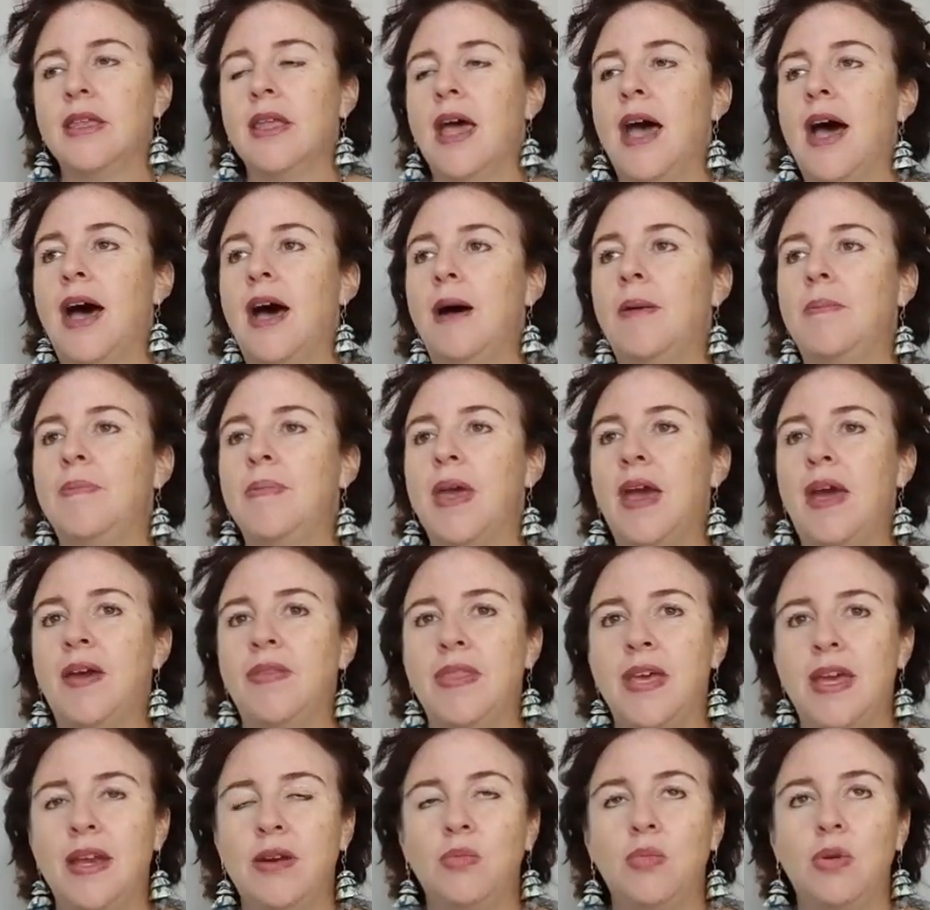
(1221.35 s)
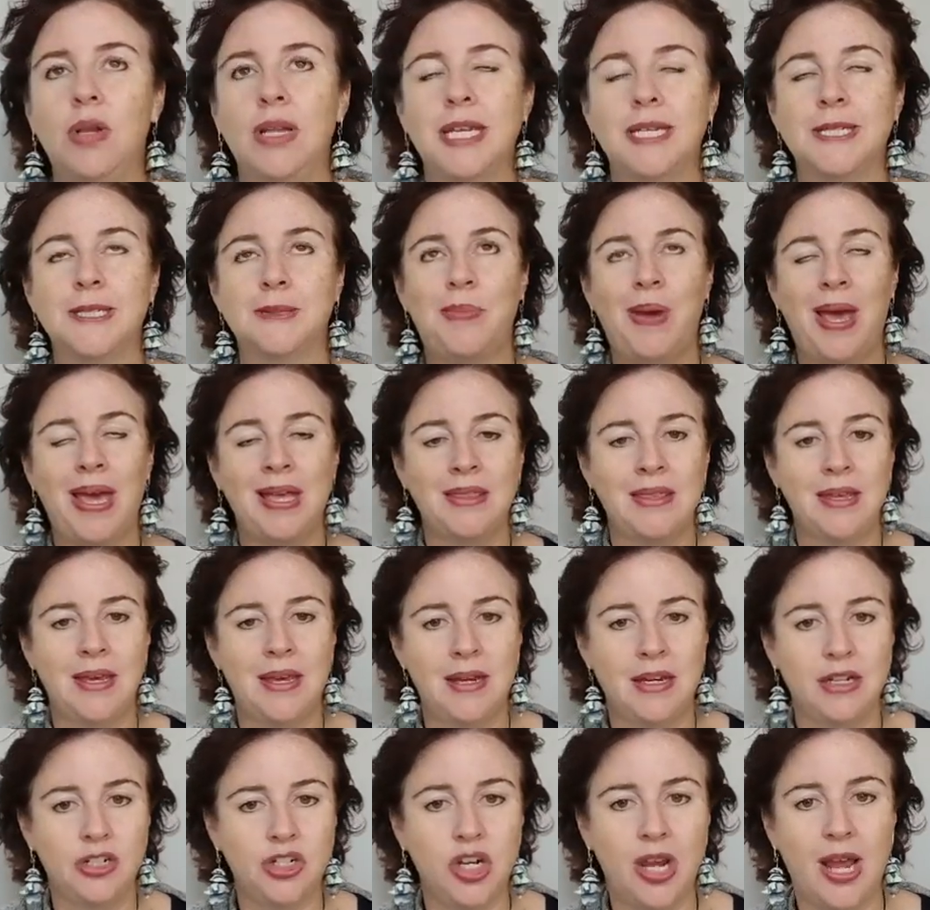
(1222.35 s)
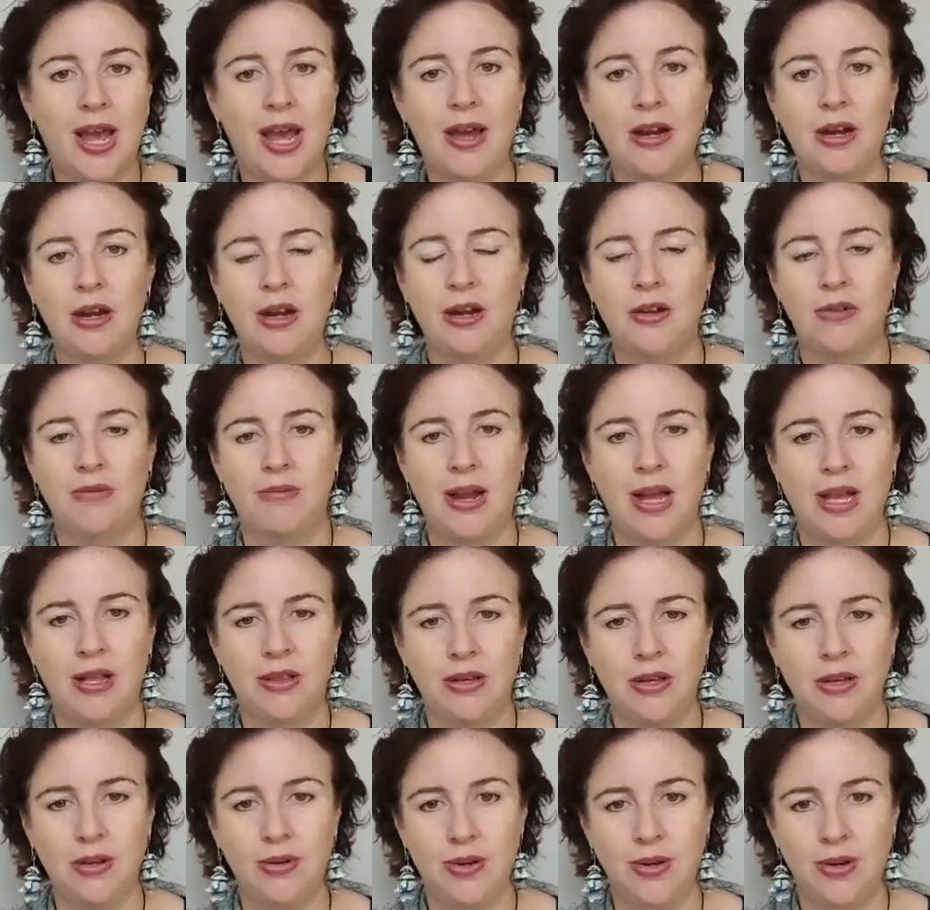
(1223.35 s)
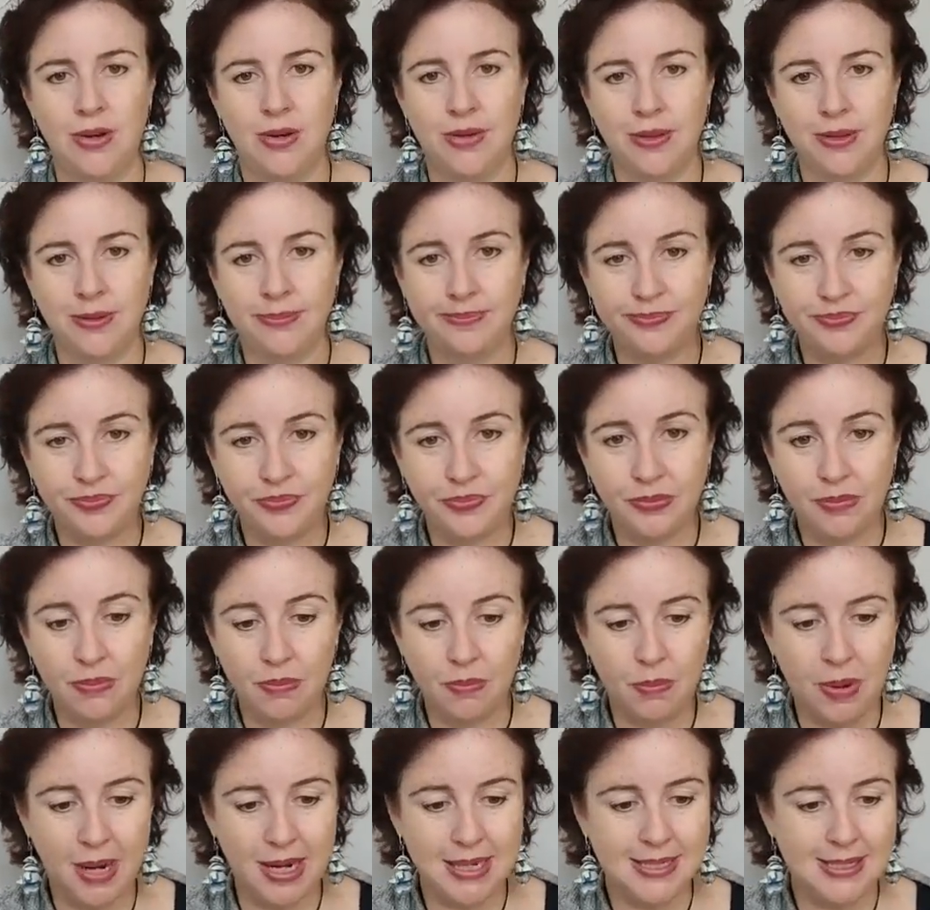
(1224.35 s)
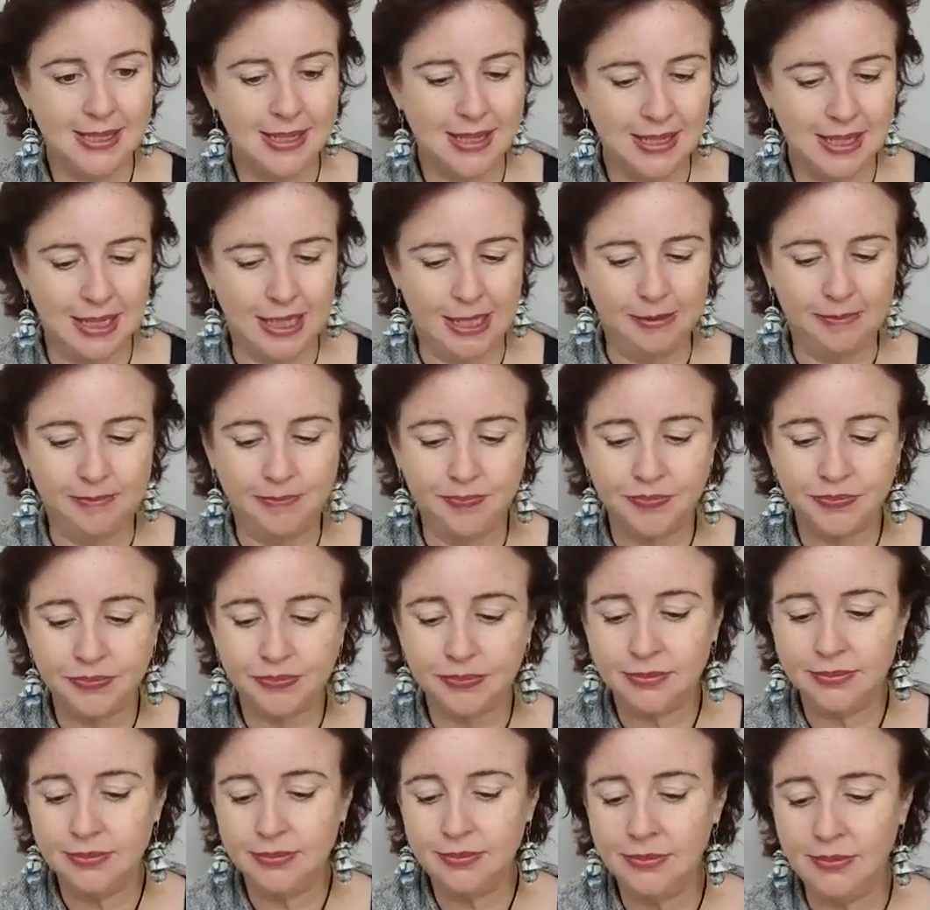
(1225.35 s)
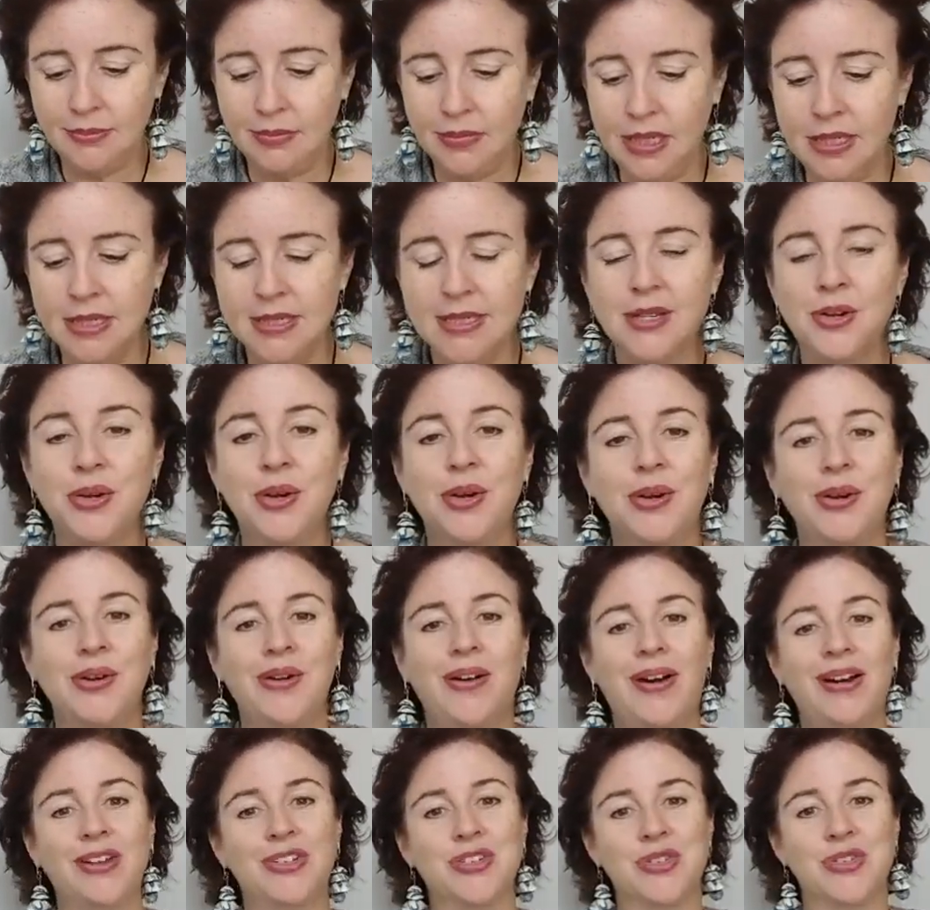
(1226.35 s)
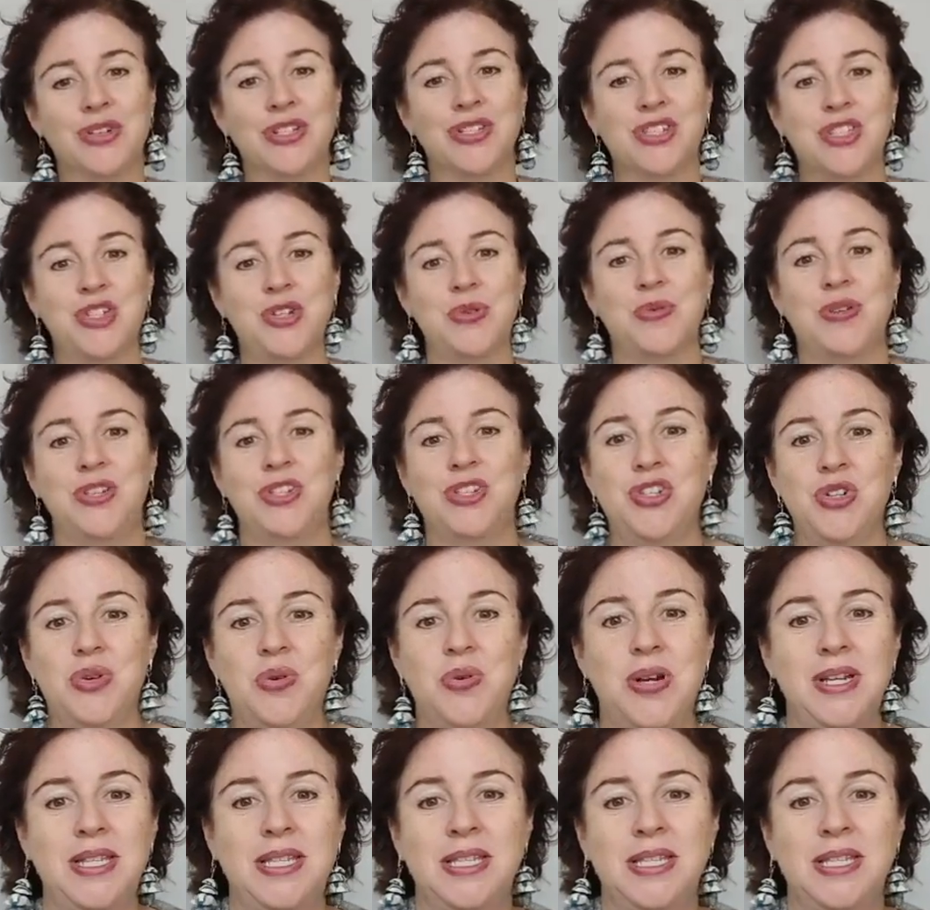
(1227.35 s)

Um, and then we'll expand the energy out and around the earth, basically. So I trust you enjoy.